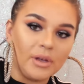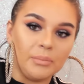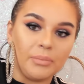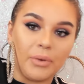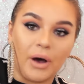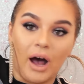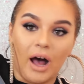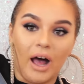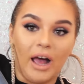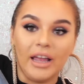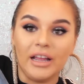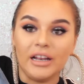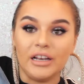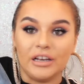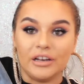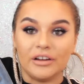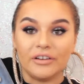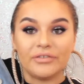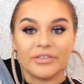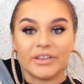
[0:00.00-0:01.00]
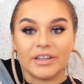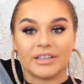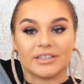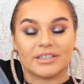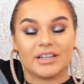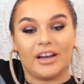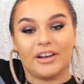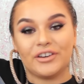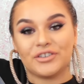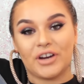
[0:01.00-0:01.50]
But I love
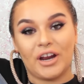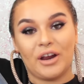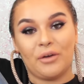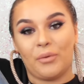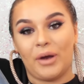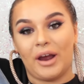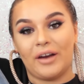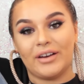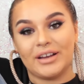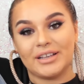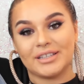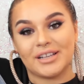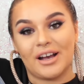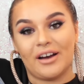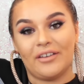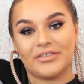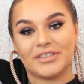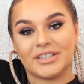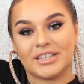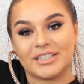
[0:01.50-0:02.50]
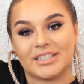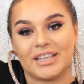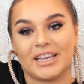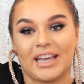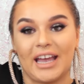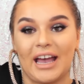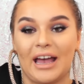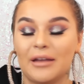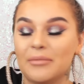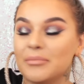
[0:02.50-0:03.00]
this. I try and wear it as often as I
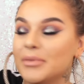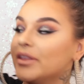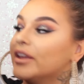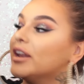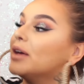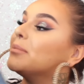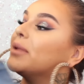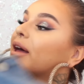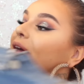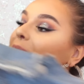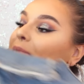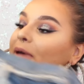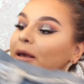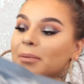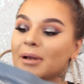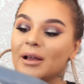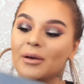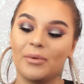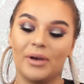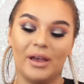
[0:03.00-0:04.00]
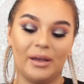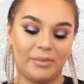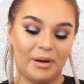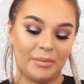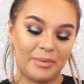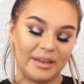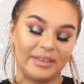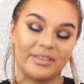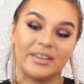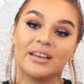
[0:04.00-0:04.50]
can, but then I'm like, people at work
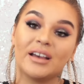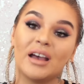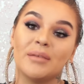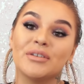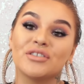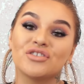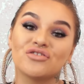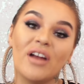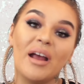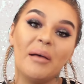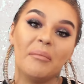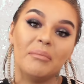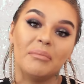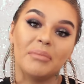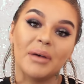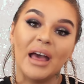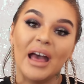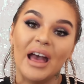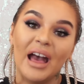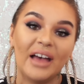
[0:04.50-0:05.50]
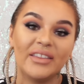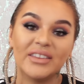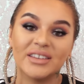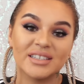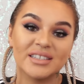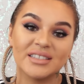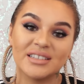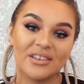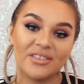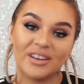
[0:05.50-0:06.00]
probably think I'm a tramp and
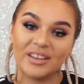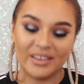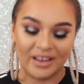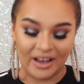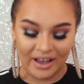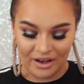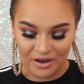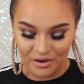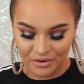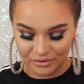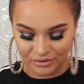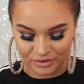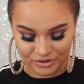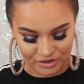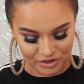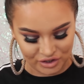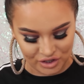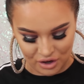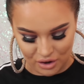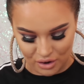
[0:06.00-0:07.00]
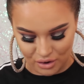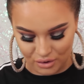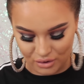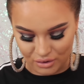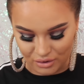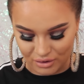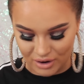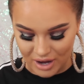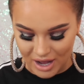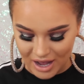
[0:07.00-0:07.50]
this is the only thing I own,
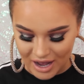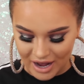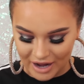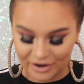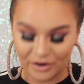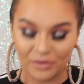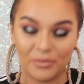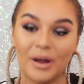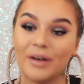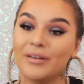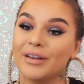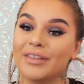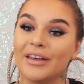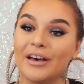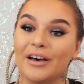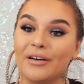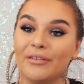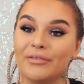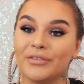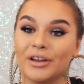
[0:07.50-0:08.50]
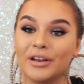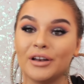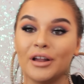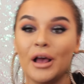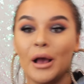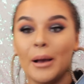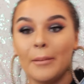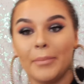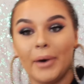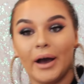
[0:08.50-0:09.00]
so I don't wear it that often.
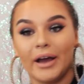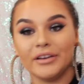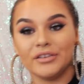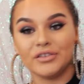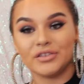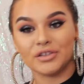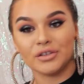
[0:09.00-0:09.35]
But I